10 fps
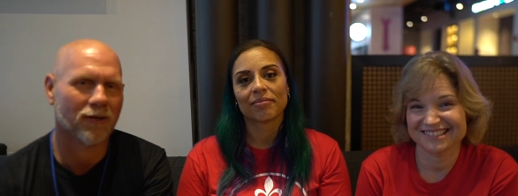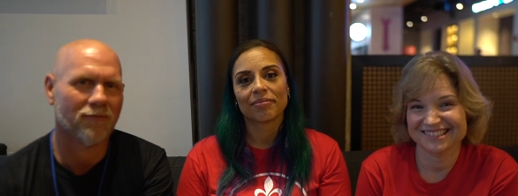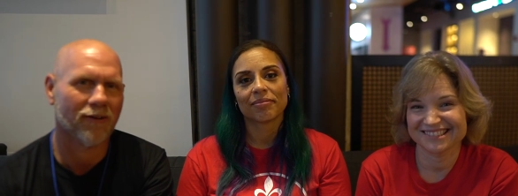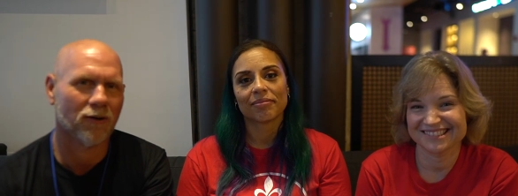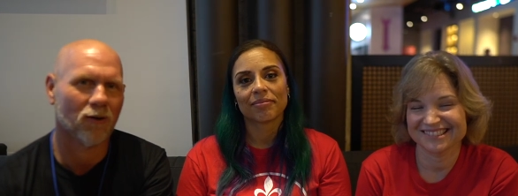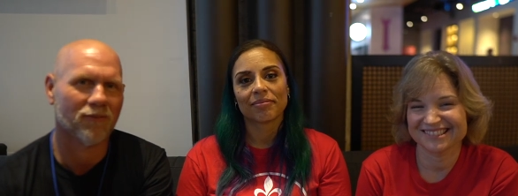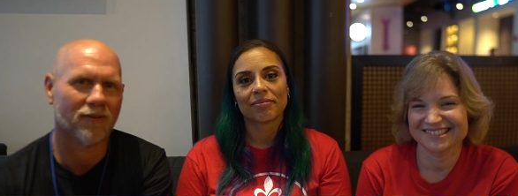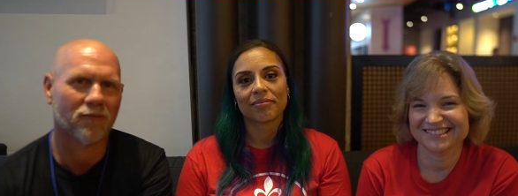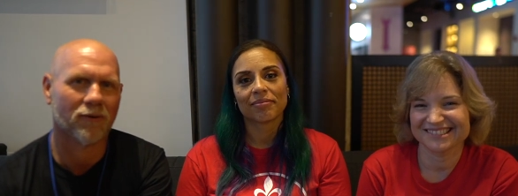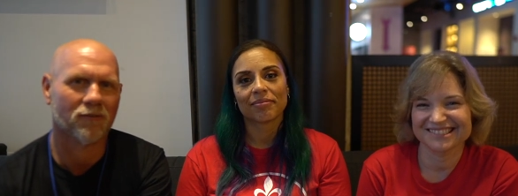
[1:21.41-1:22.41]
Speaker 1: you're going to find all of our
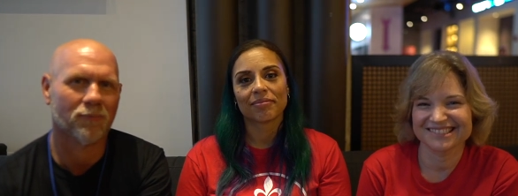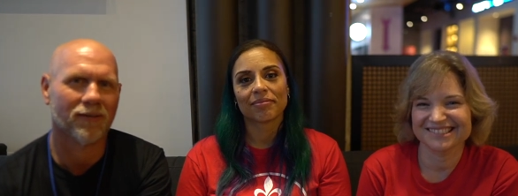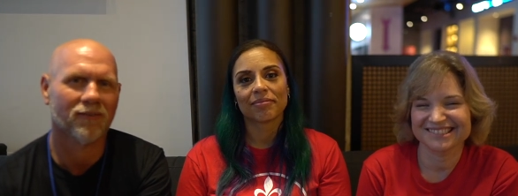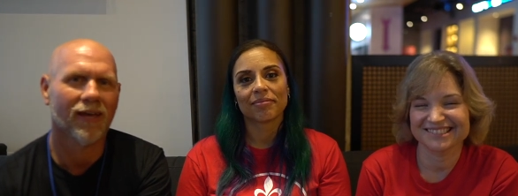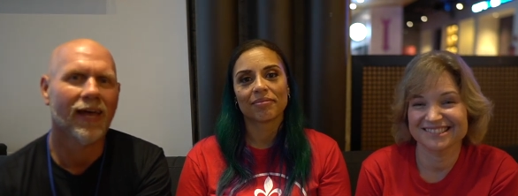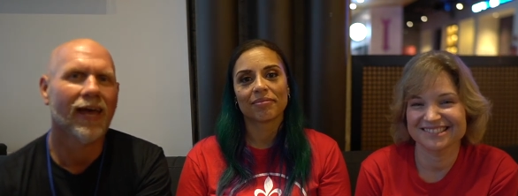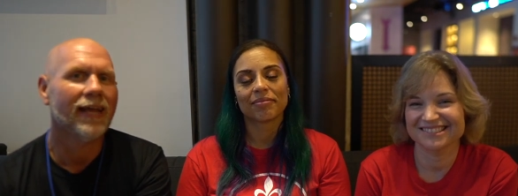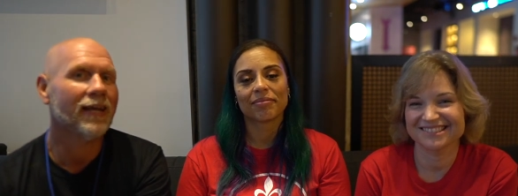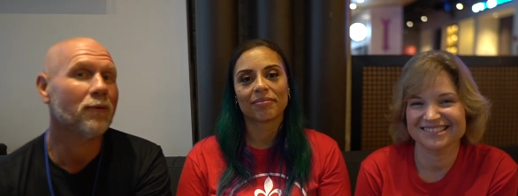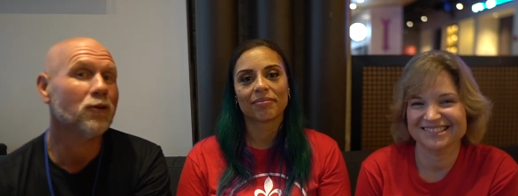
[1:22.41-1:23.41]
different recipes.
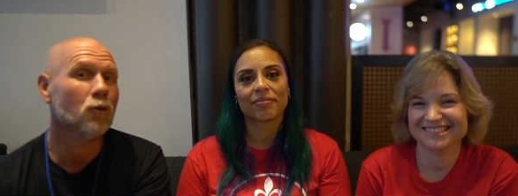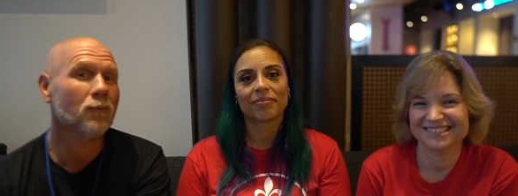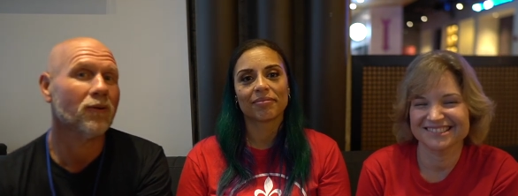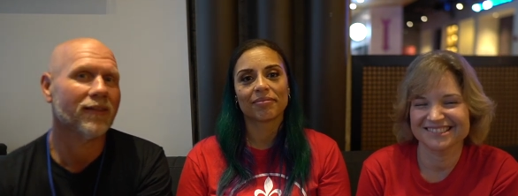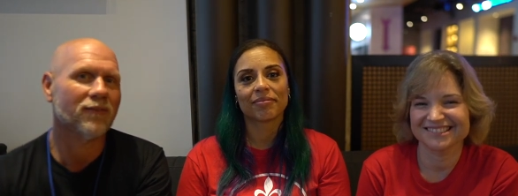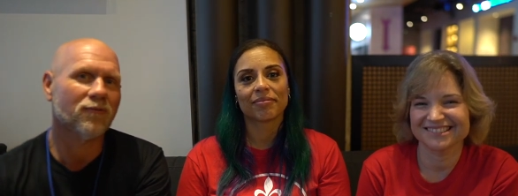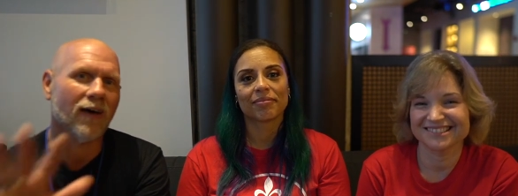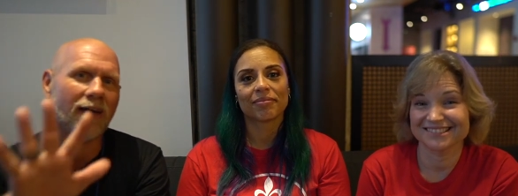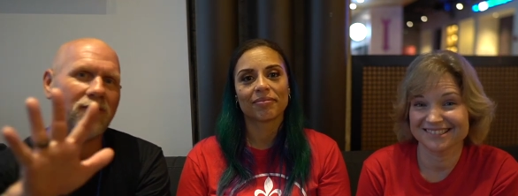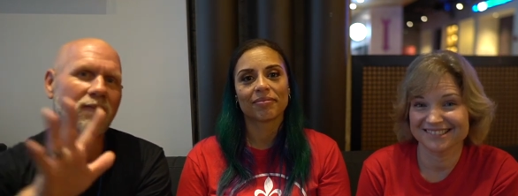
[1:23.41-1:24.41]
Now, we do upload at least
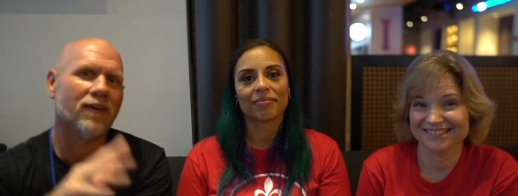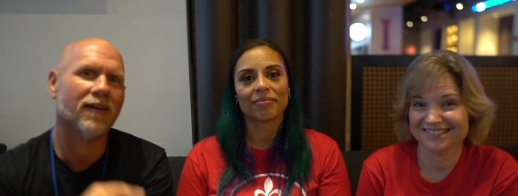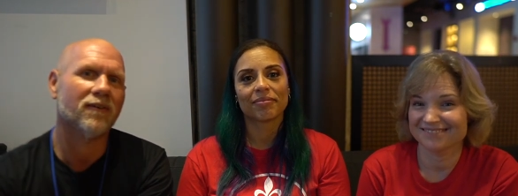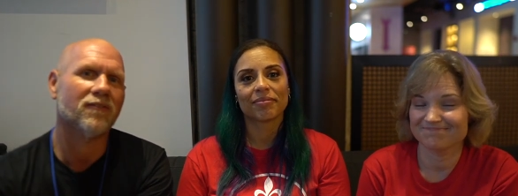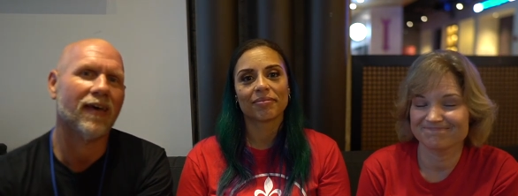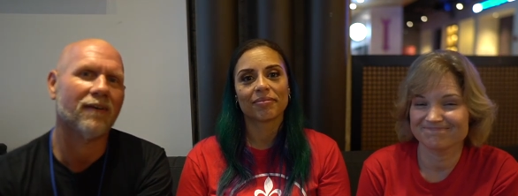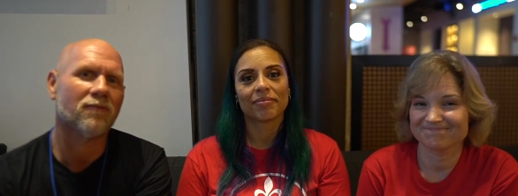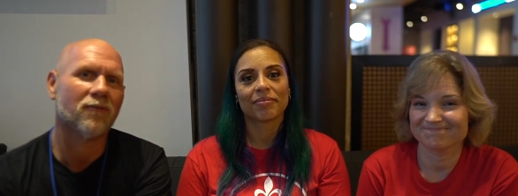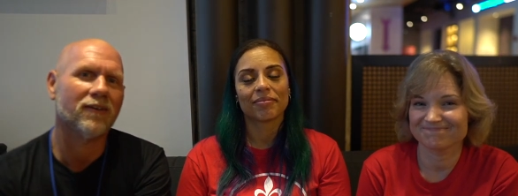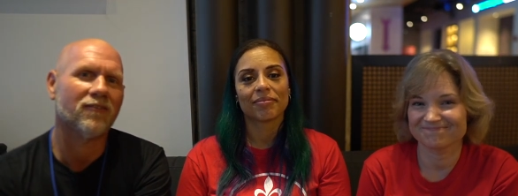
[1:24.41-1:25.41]
five new videos
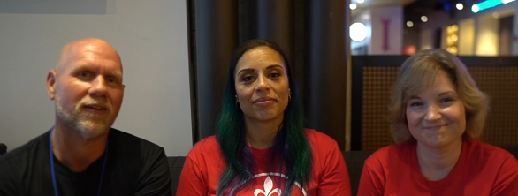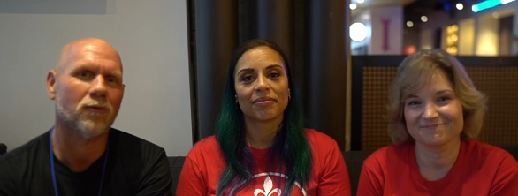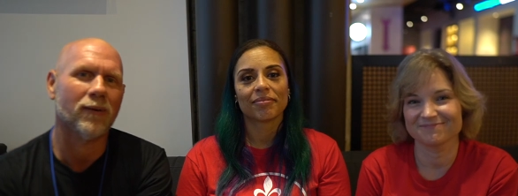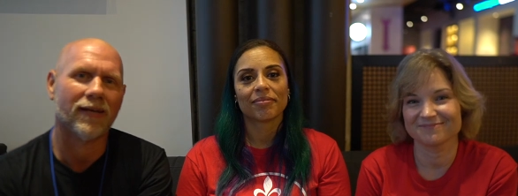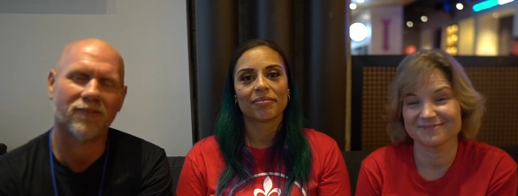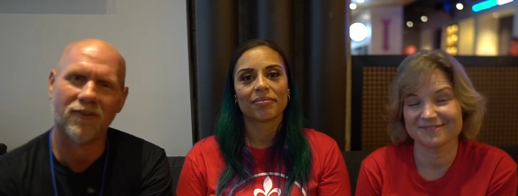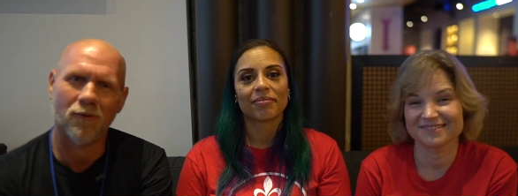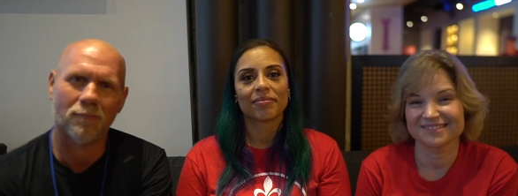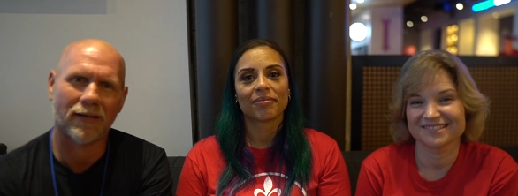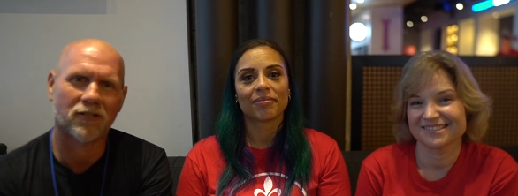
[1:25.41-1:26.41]
every single week,
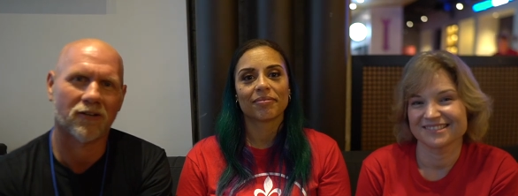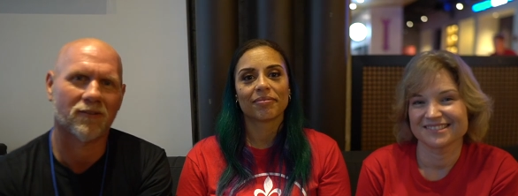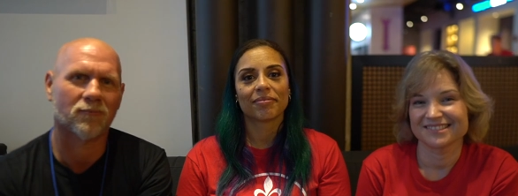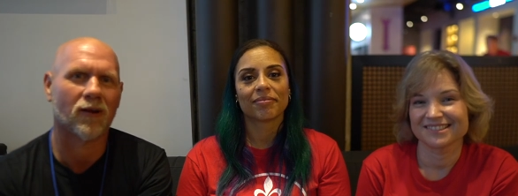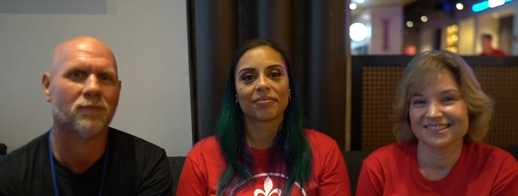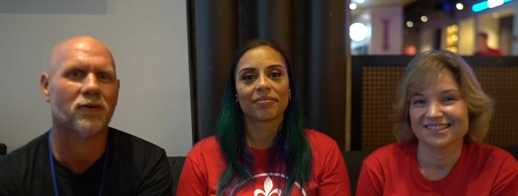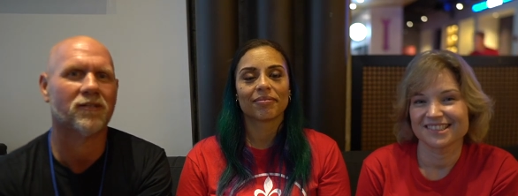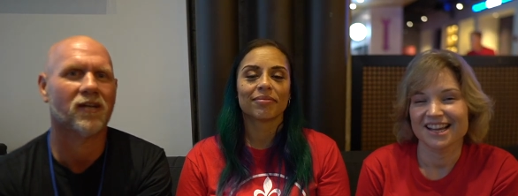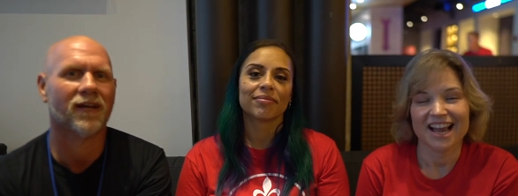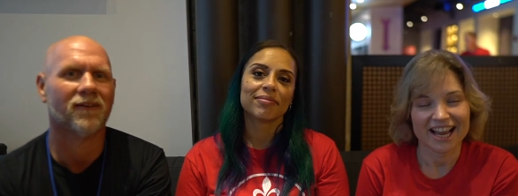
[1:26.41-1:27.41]
so make sure you subscribe to
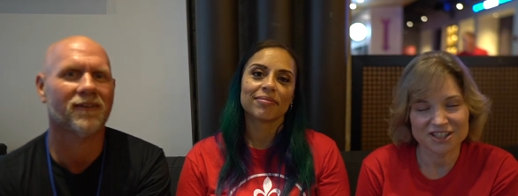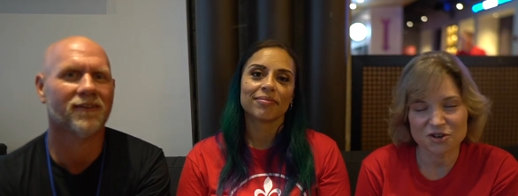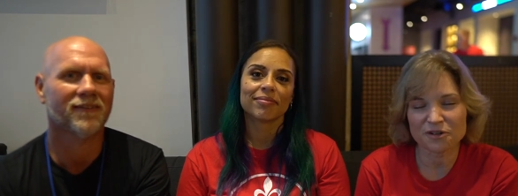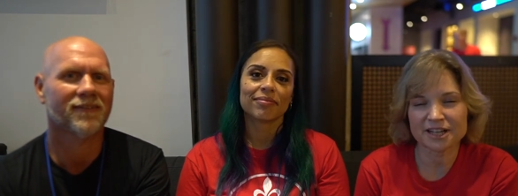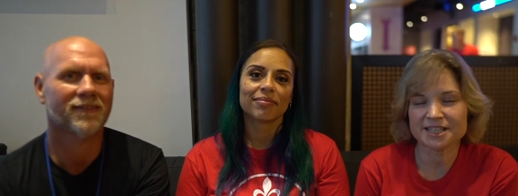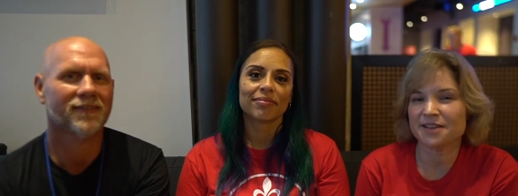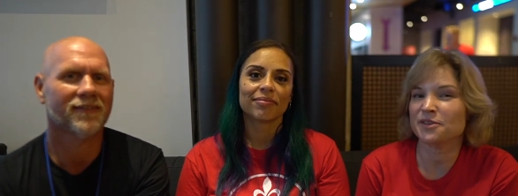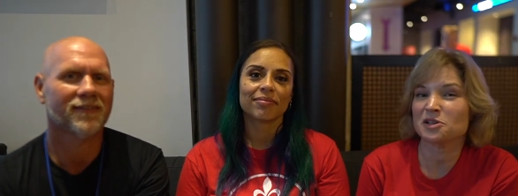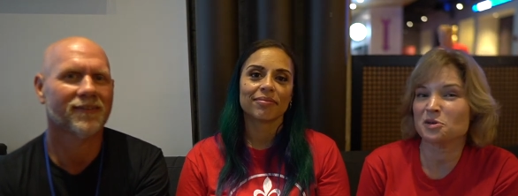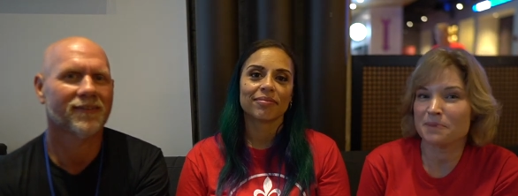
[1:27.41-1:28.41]
our channel.
Speaker 2: And don't forget to hit
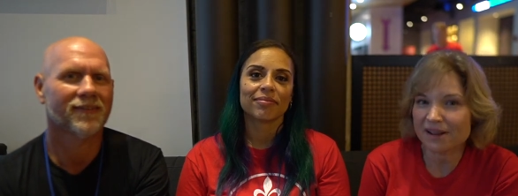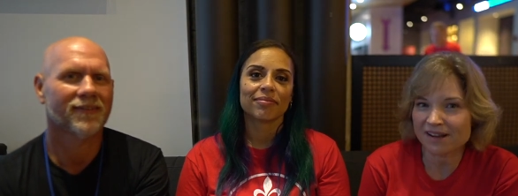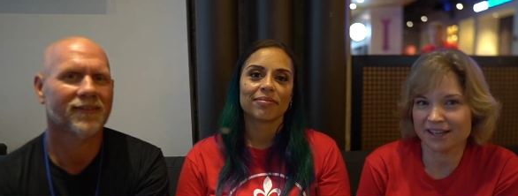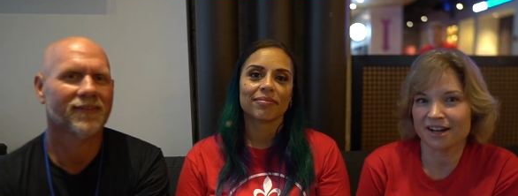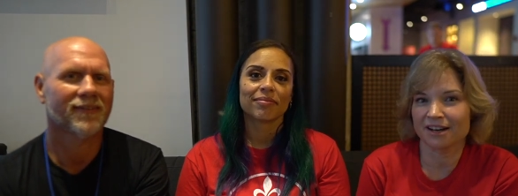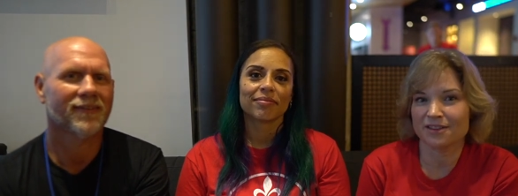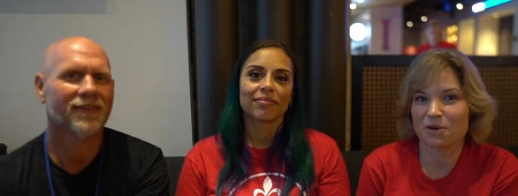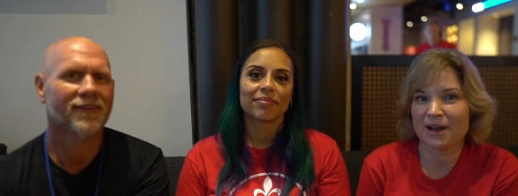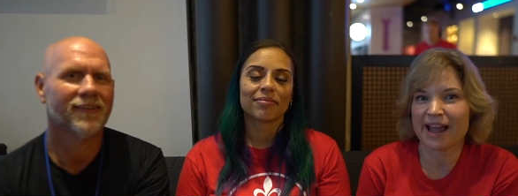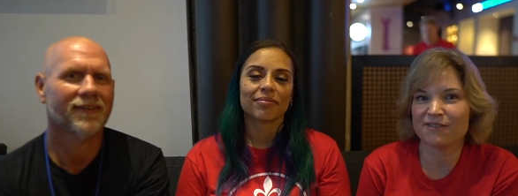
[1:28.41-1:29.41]
the little bell icon, and
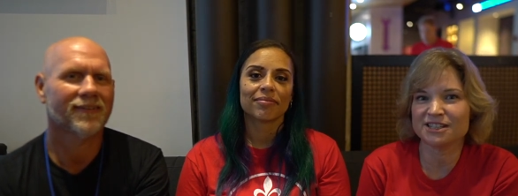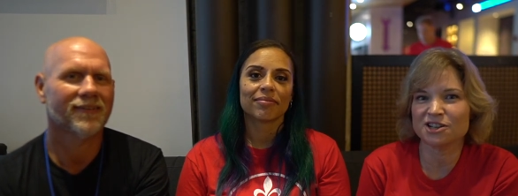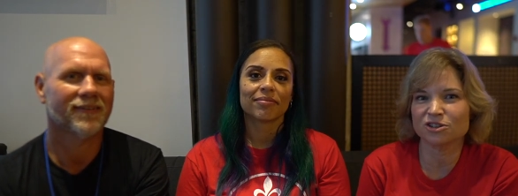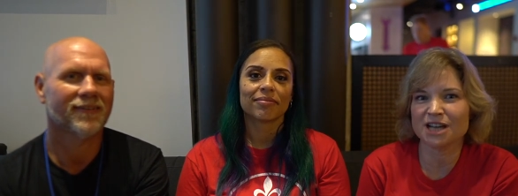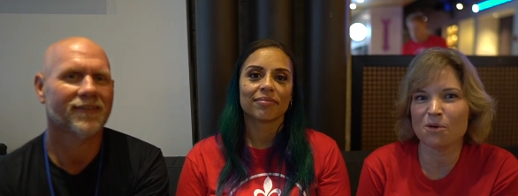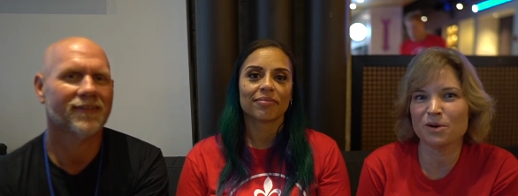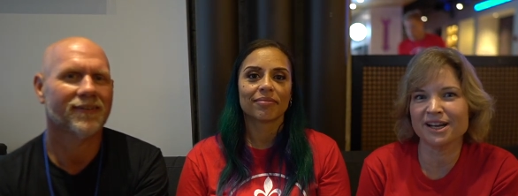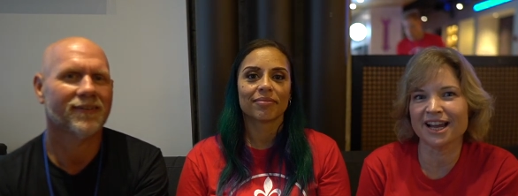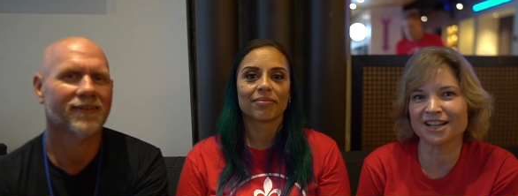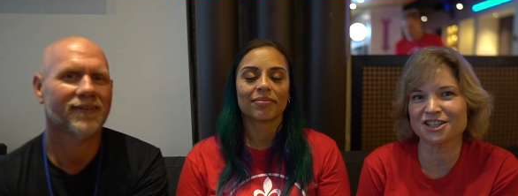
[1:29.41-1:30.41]
that way every single time
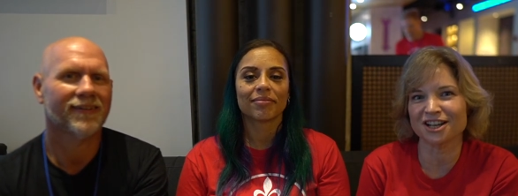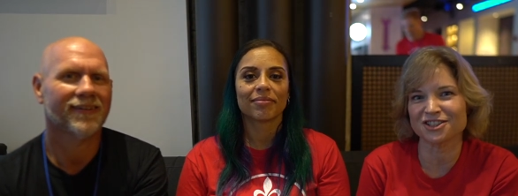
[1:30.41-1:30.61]
we get to